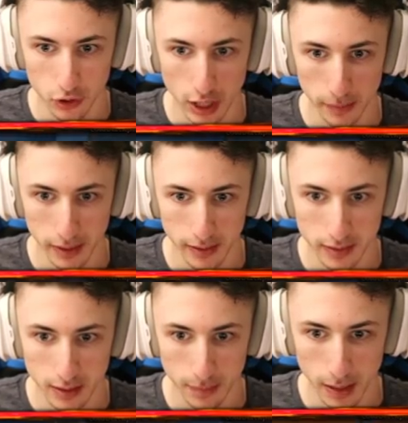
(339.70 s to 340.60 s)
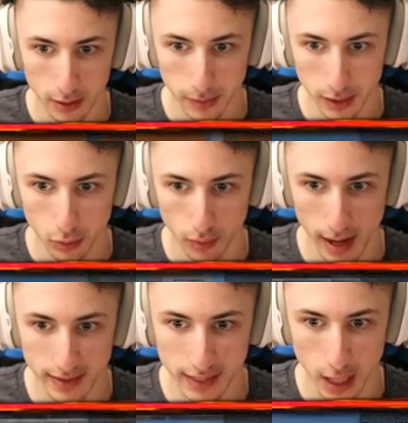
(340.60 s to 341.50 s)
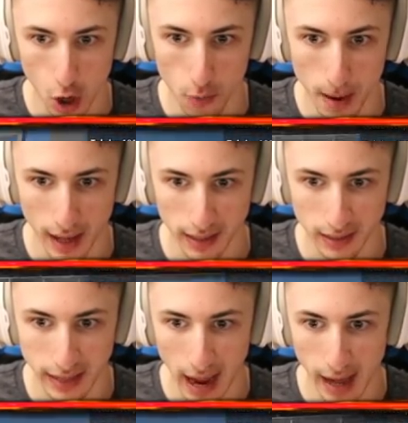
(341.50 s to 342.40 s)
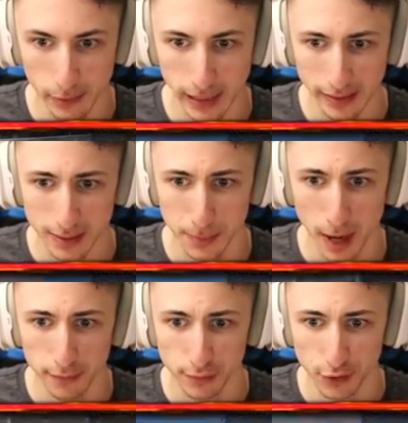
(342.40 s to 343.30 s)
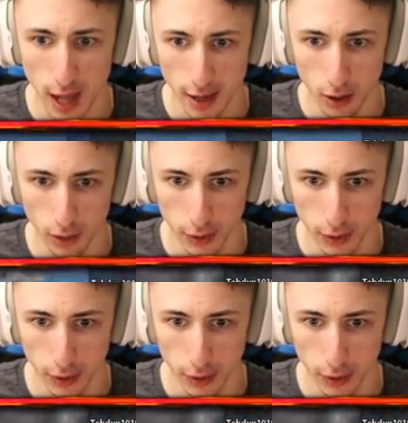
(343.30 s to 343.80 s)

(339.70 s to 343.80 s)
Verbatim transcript: and gentlemen. This is about to be crazy. Oh, my God. We got some knives flying all